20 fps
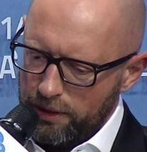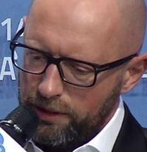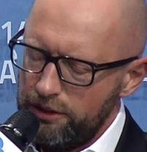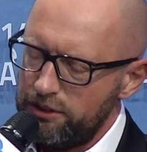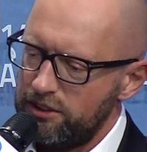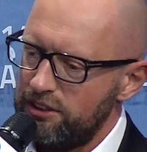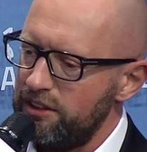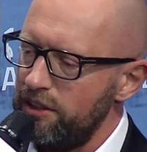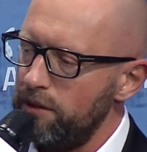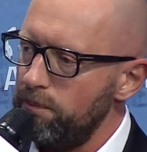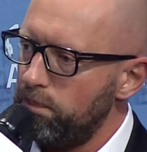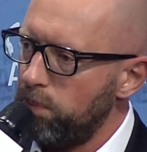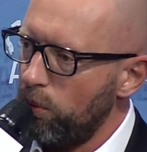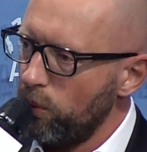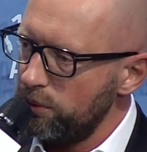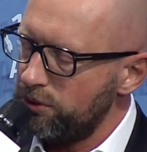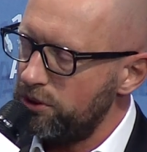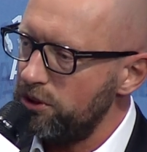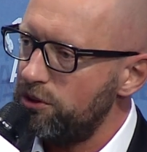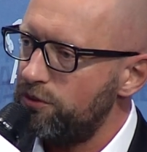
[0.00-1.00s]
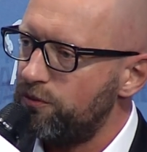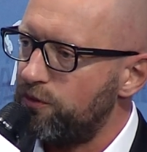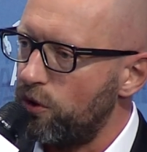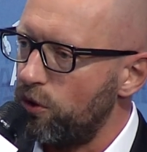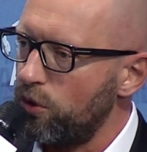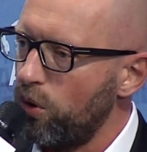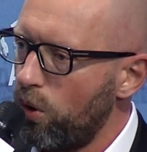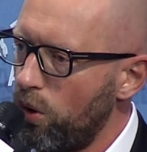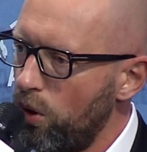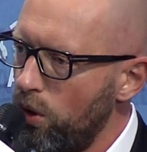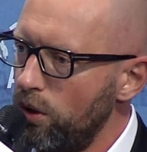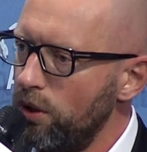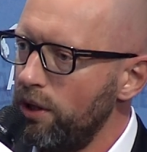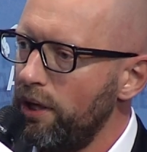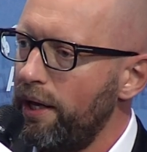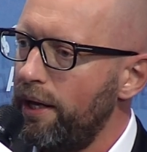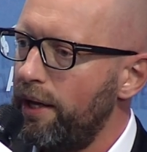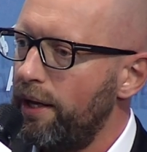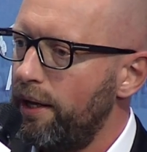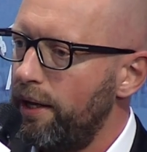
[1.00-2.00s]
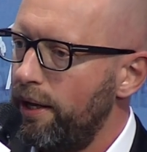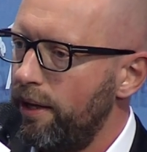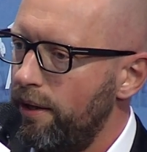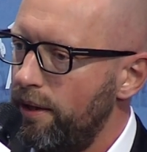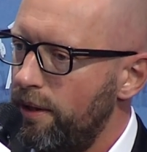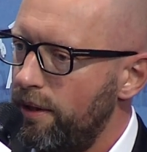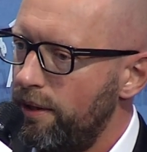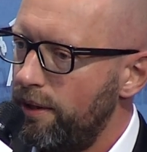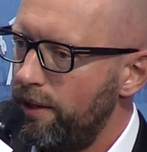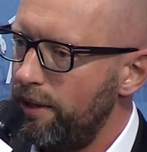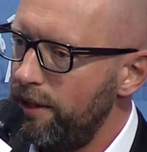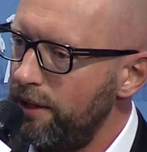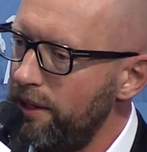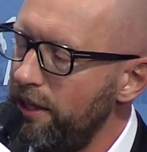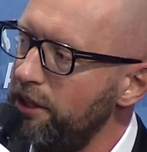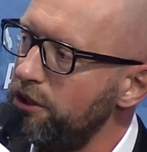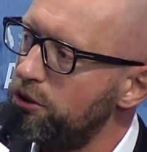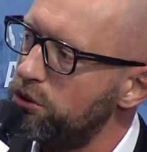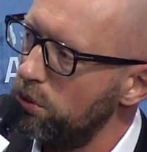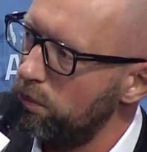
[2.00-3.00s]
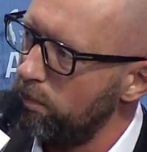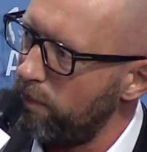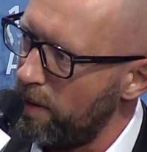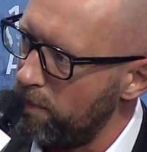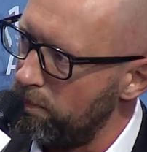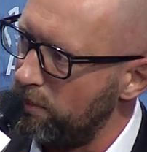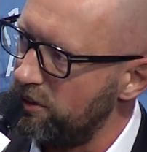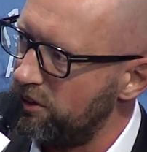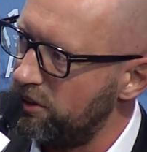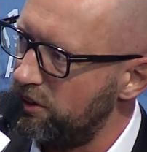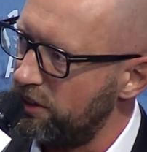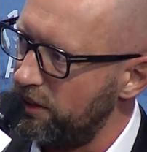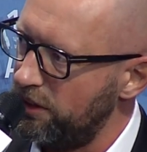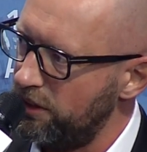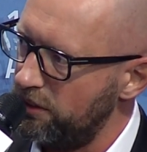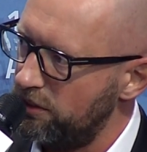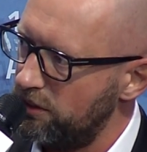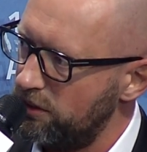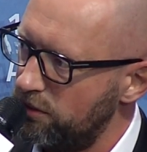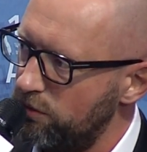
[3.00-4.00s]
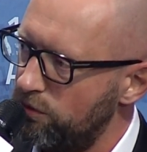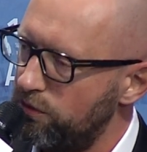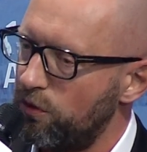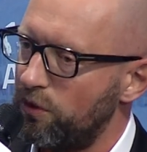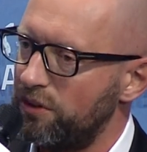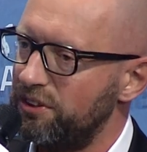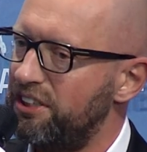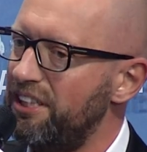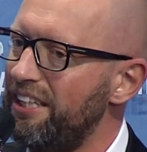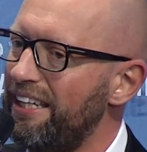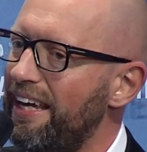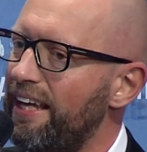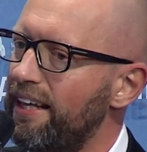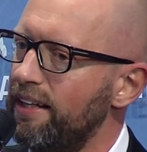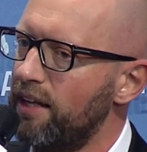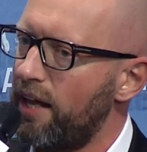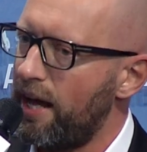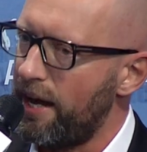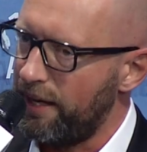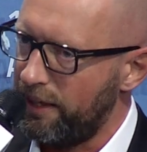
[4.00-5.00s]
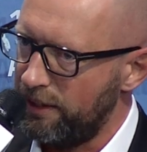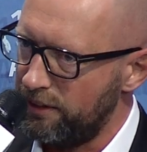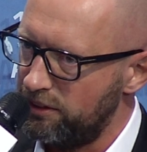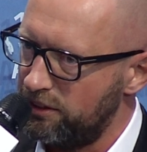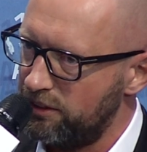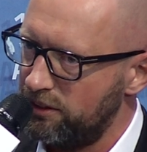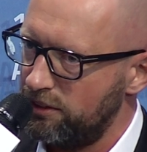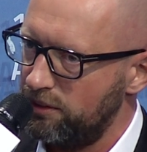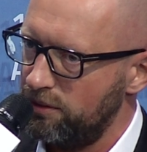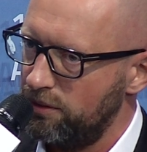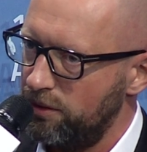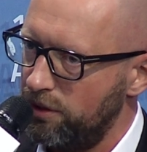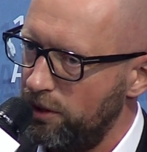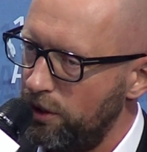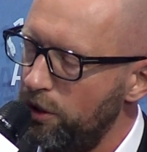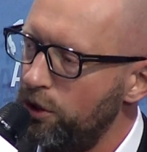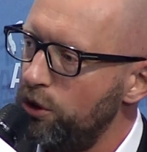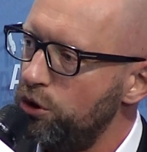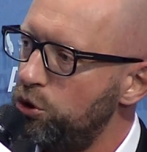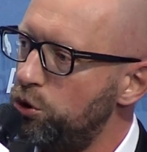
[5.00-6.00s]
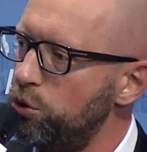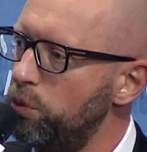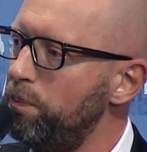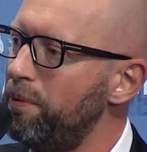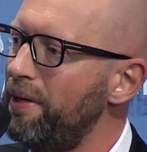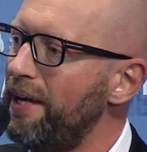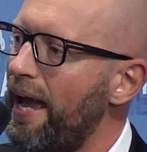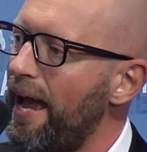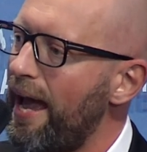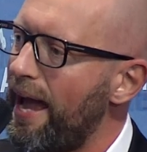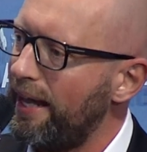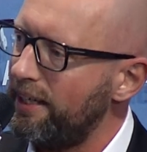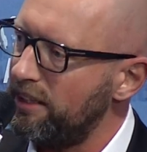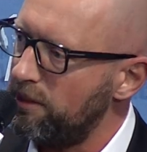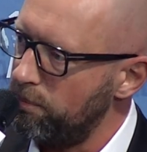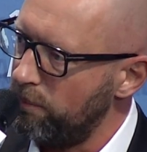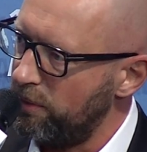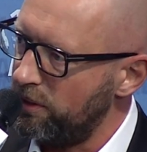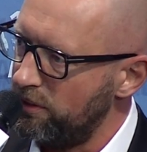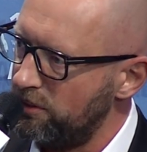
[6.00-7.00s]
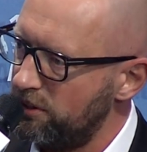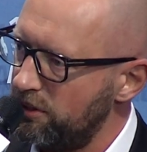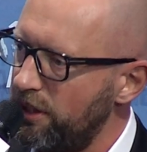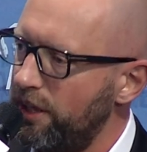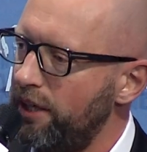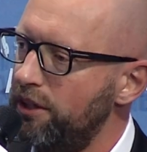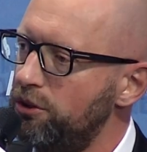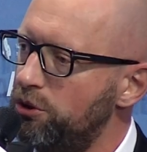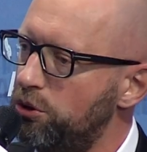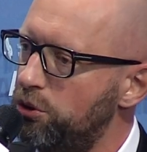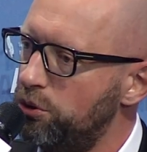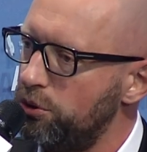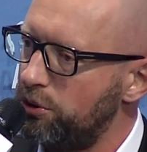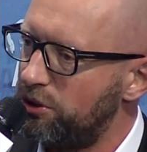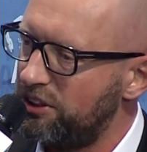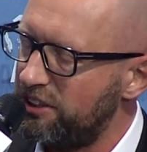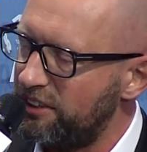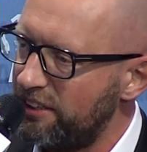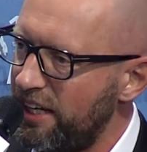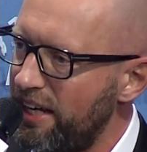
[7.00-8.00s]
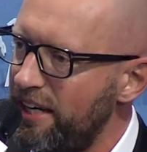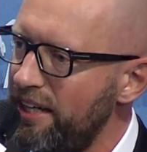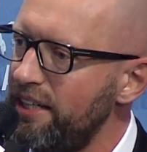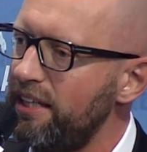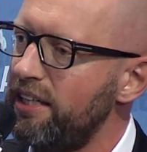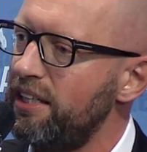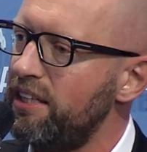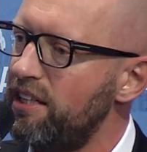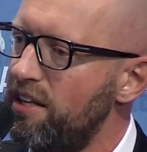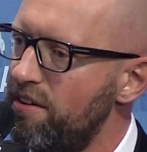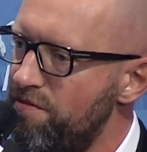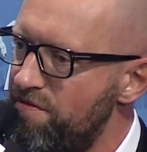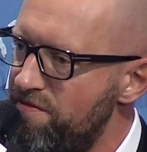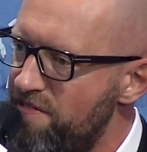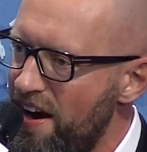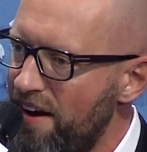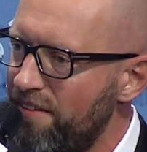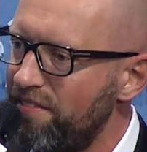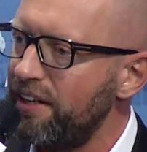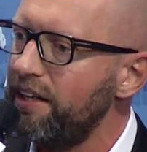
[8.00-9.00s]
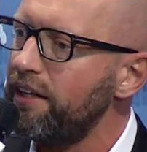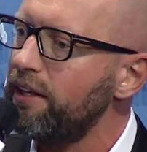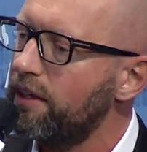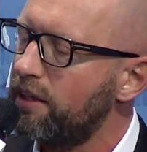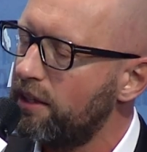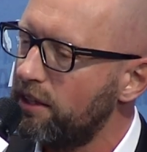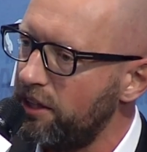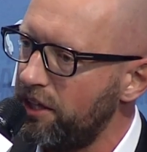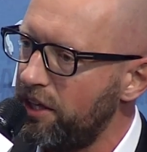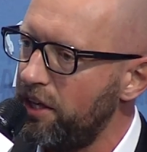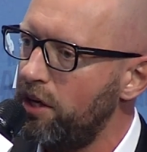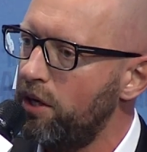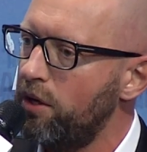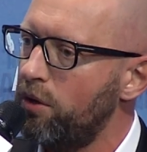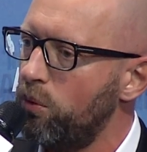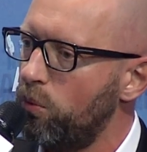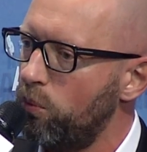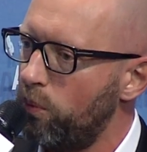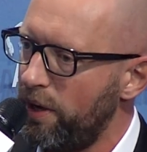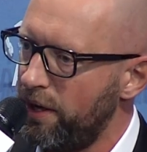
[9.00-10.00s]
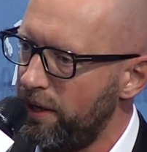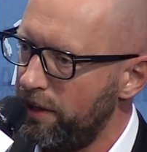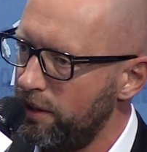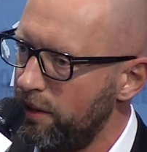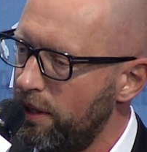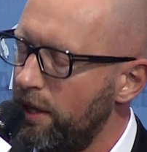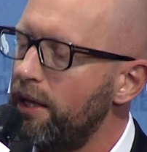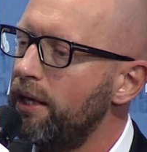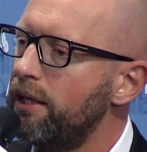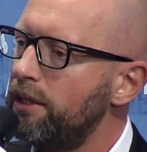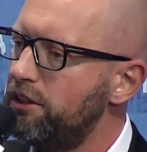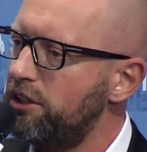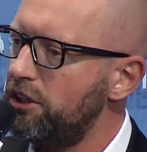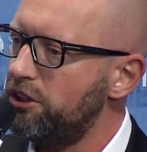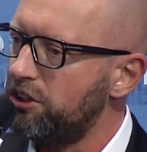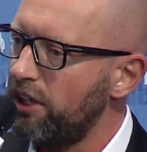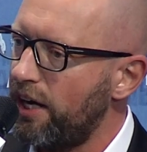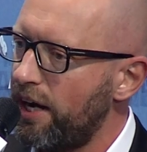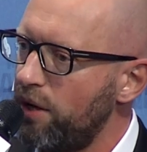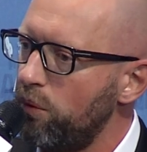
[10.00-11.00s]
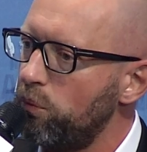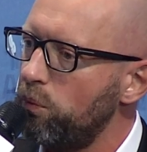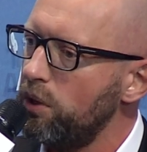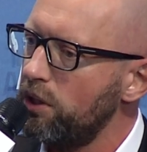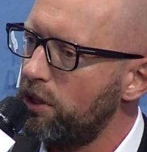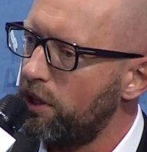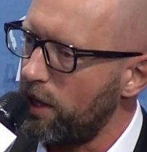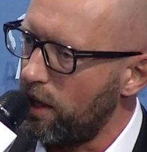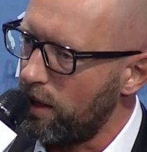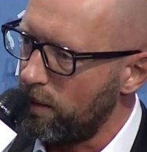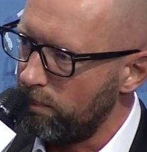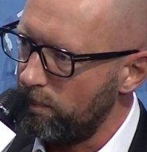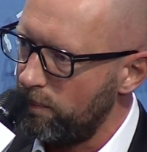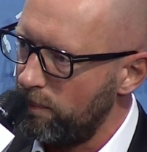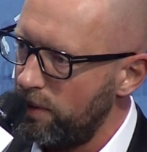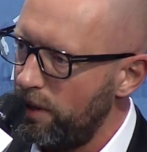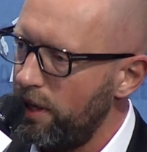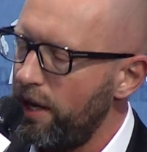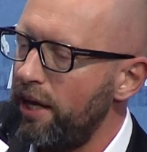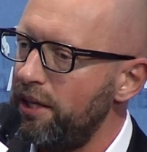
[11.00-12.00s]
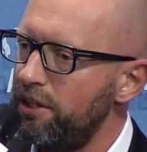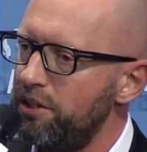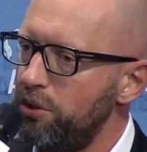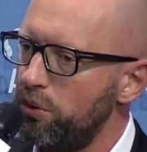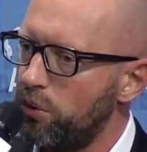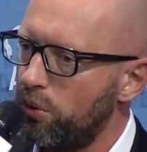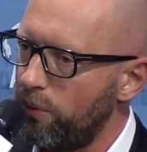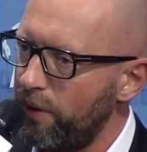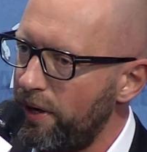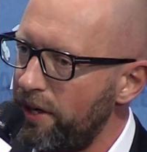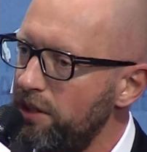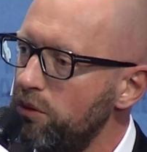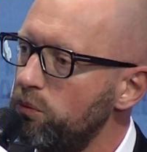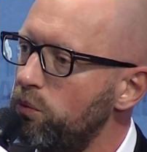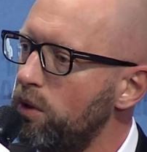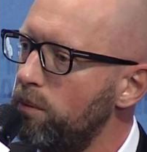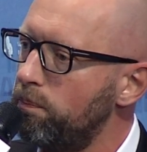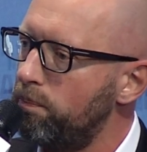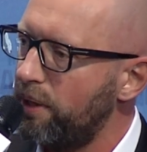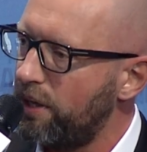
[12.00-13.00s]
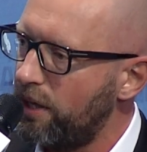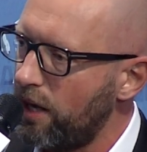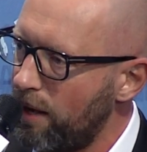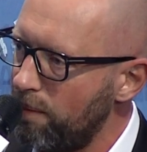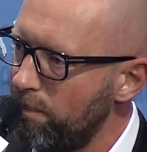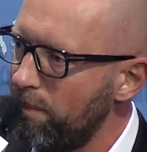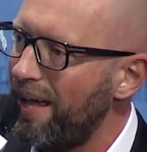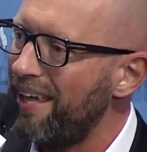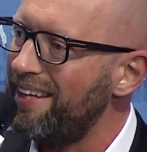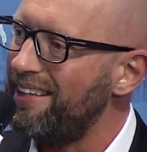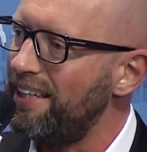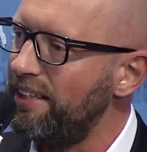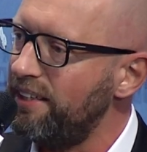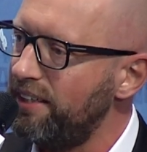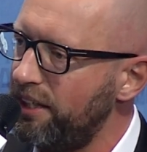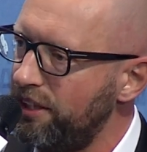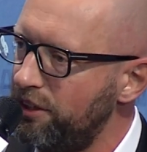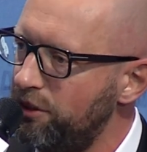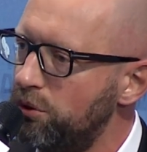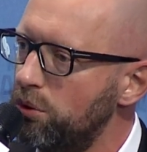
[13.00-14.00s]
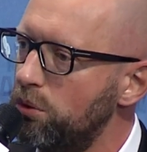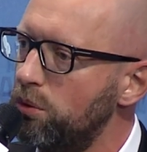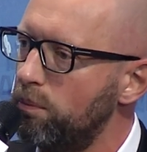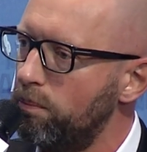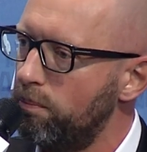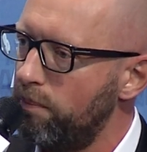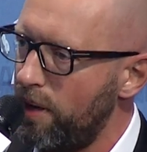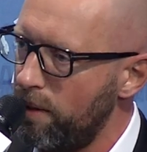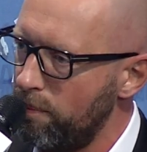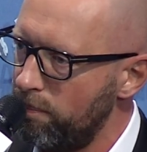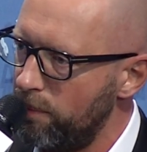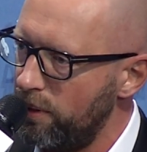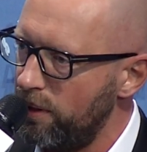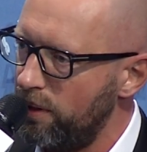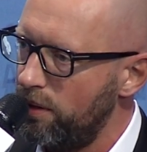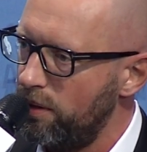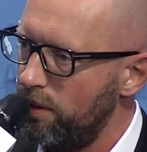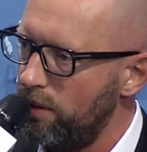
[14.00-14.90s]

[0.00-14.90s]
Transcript: it's important for all NATO member states, for the alliance, to be adamant and to say in a very clear way, the time will come and Ukraine will become the NATO member.